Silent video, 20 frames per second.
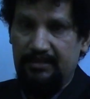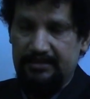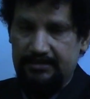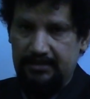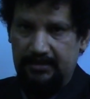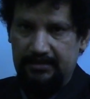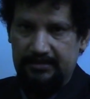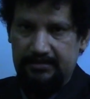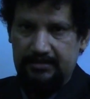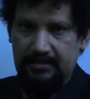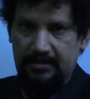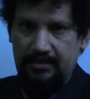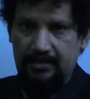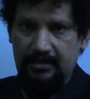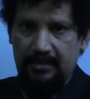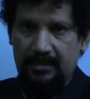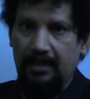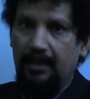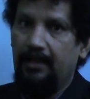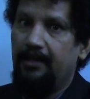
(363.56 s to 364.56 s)
muscles.
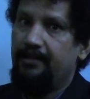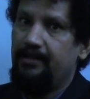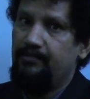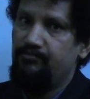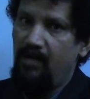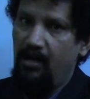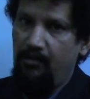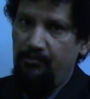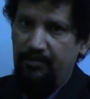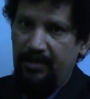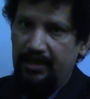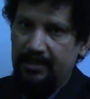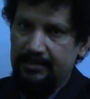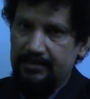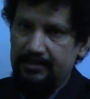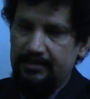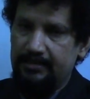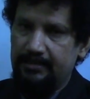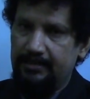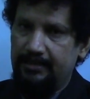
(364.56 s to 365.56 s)
Remember,
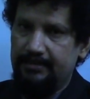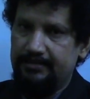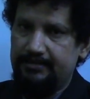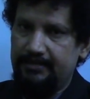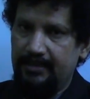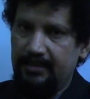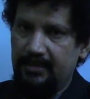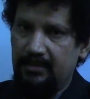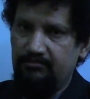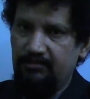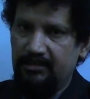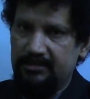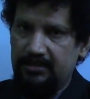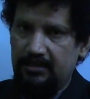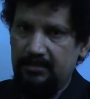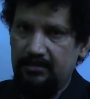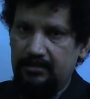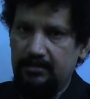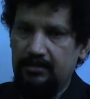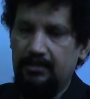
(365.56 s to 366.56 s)
a single
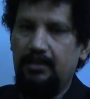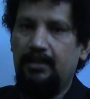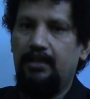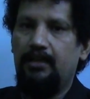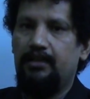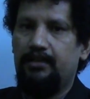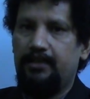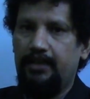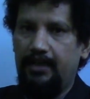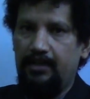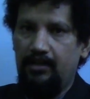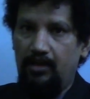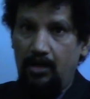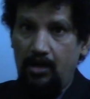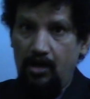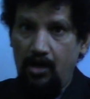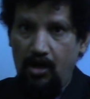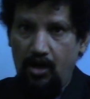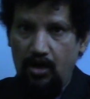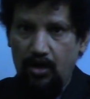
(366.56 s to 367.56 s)
muscle can
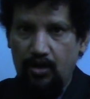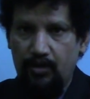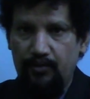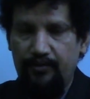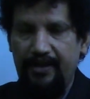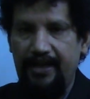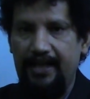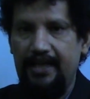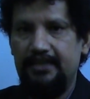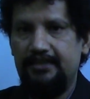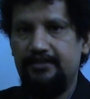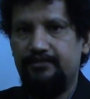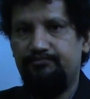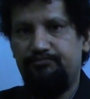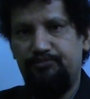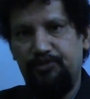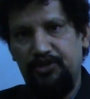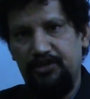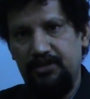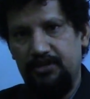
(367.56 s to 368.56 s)
always
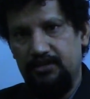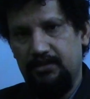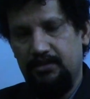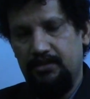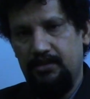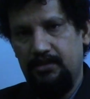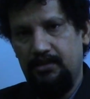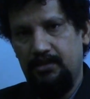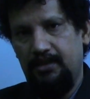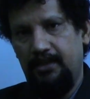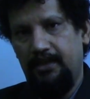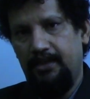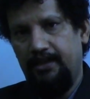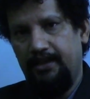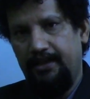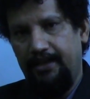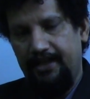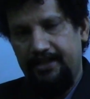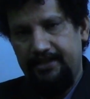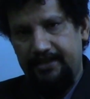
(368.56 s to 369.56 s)
pull,
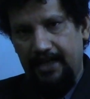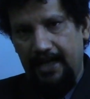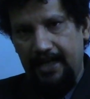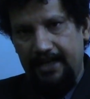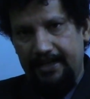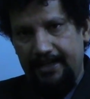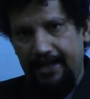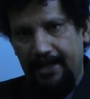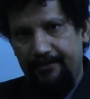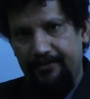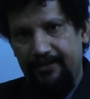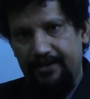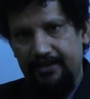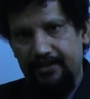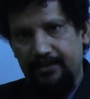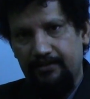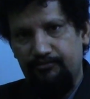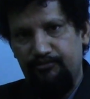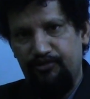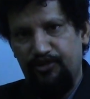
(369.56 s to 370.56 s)
it can never
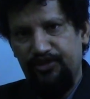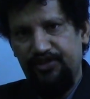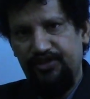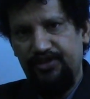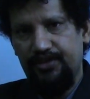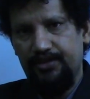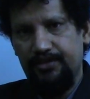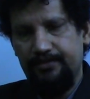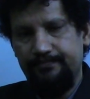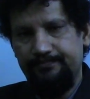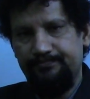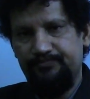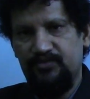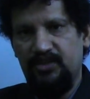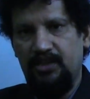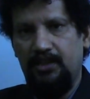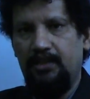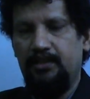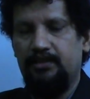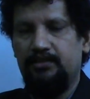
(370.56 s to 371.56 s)
push.
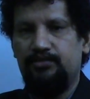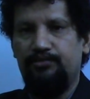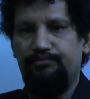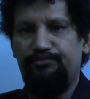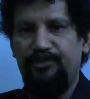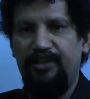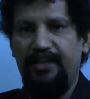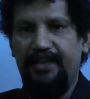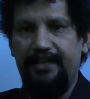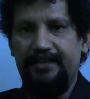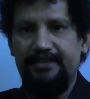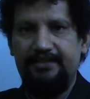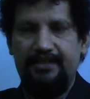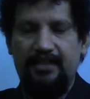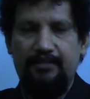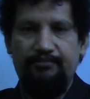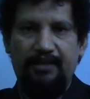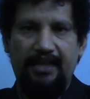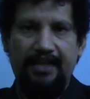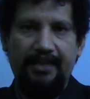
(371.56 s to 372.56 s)
So pulling is
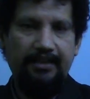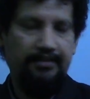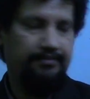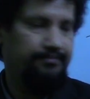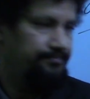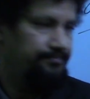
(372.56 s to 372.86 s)
done by